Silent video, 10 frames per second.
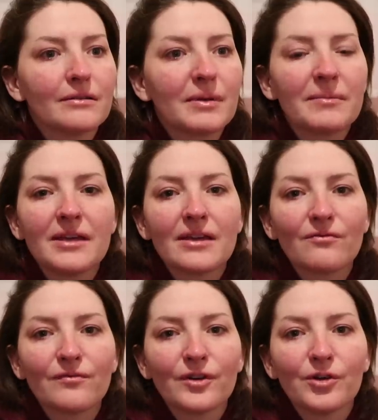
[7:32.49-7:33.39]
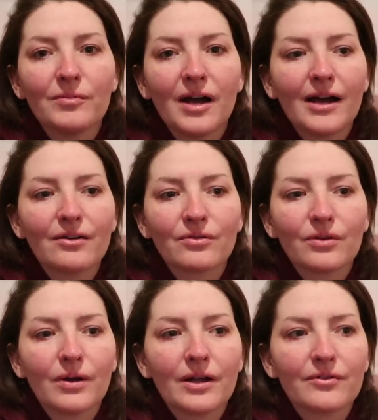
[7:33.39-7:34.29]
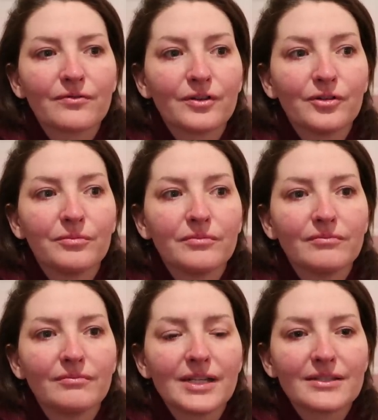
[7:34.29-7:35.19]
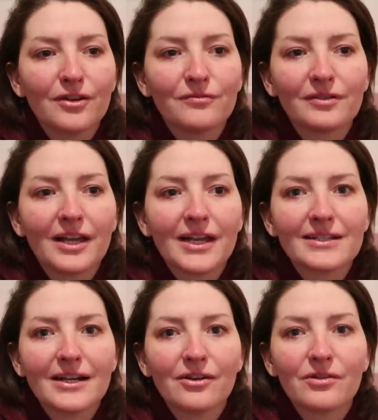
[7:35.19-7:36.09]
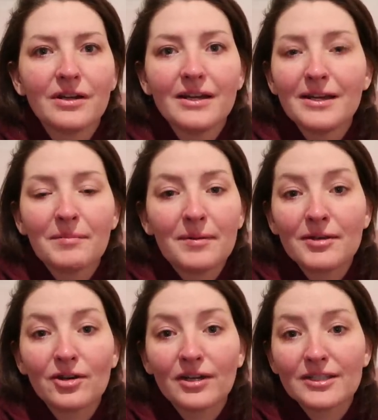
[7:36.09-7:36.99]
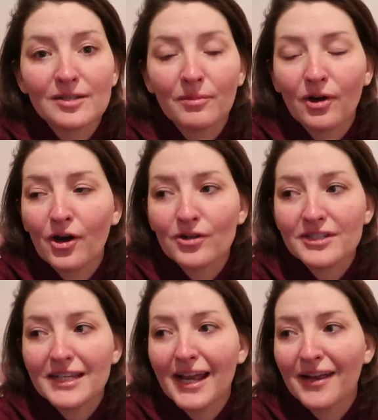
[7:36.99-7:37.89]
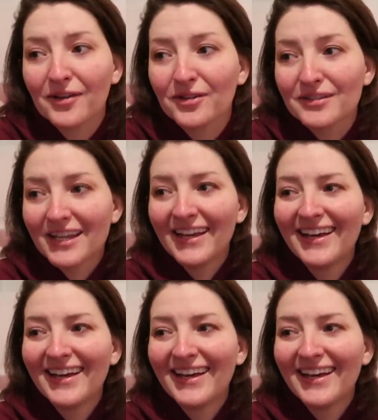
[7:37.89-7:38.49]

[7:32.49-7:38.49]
maybe he can film. I don't know how to film myself laying down. Maybe he'll get some artsy angles